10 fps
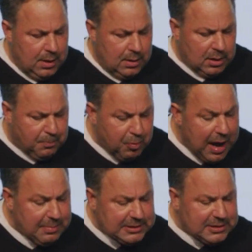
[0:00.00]
The
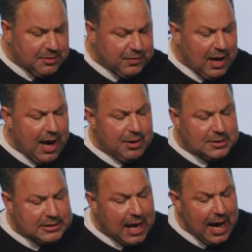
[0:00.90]
promises of God are
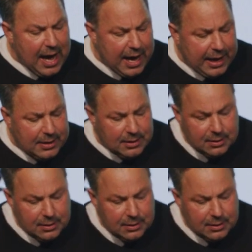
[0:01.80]
tied